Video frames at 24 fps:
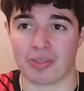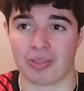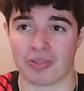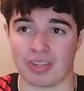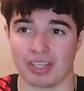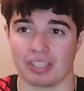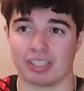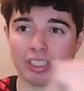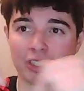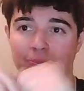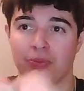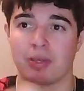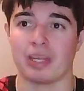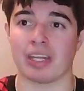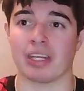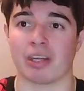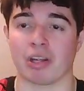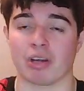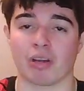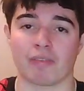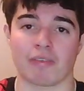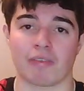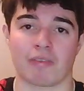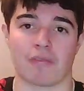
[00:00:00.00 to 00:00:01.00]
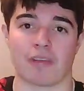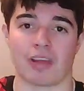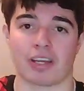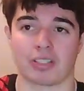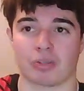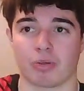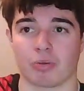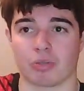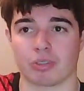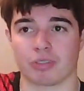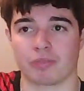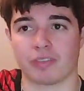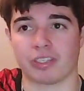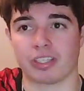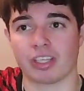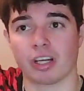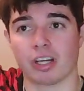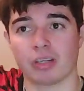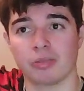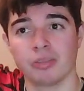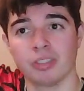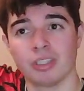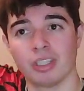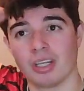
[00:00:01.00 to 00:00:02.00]
This has been another Fletch Talks
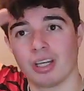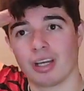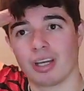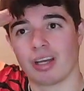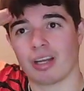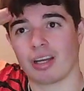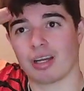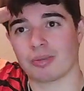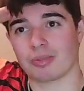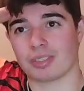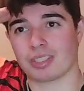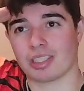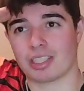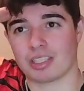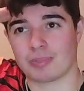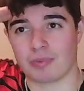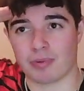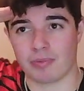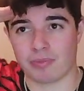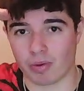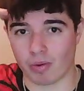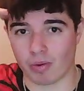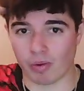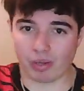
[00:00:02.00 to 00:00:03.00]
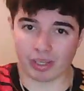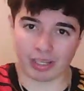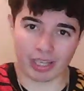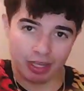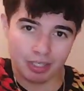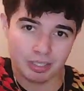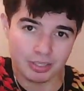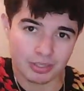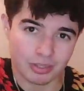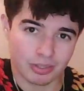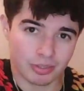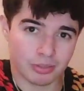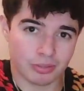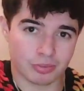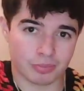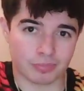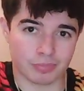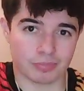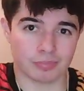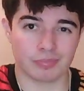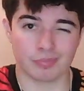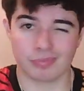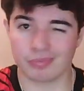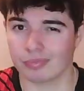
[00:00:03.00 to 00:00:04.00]
video. and I will see you all again soon
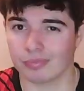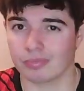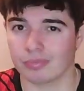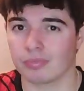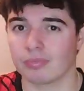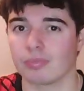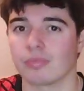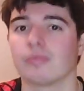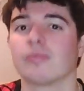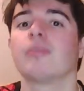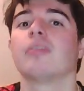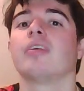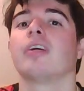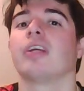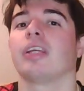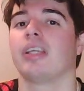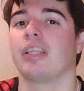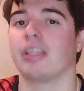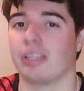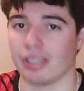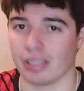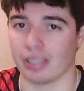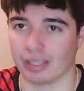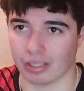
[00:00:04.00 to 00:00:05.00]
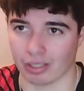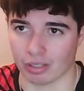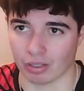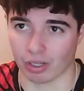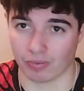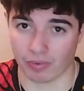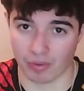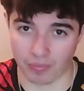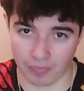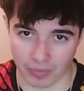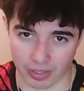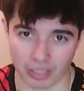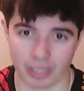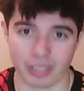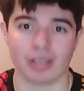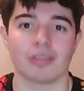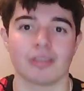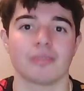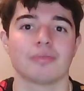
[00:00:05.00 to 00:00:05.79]
in another video.